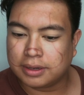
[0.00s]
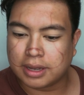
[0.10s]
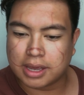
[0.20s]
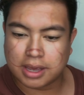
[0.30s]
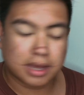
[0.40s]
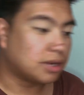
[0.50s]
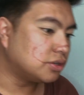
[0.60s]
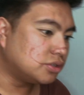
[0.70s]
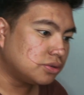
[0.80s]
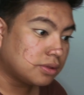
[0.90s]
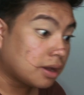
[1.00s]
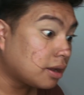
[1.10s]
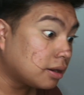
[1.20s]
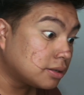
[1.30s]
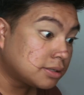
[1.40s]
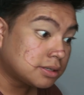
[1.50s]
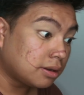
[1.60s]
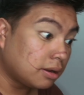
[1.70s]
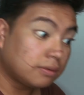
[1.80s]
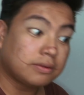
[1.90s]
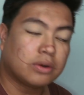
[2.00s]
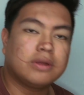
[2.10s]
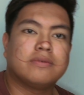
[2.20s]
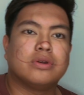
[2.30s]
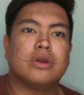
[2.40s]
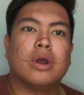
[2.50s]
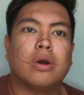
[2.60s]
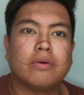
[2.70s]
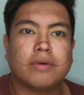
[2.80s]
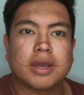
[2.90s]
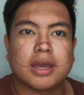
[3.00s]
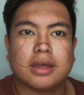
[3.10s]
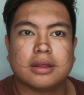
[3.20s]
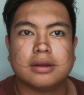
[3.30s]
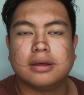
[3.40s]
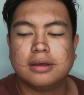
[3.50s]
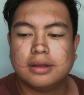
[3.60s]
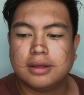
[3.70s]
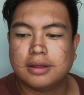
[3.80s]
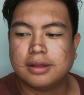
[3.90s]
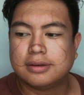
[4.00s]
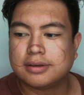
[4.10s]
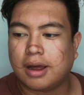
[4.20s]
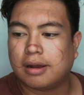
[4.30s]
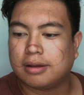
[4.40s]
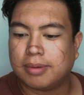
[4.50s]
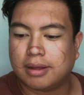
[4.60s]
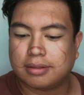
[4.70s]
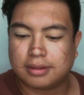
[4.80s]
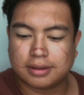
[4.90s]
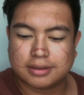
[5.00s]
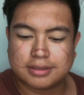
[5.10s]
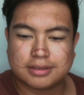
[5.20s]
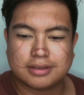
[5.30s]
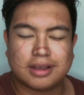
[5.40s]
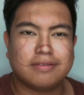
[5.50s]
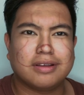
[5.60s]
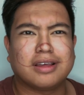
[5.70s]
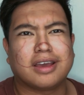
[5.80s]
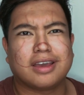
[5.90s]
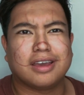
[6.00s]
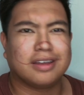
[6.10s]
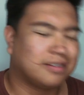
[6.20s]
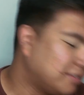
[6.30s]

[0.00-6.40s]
I can't do that kind of stuff. I don't even know if I can talk about this. I feel like I can't.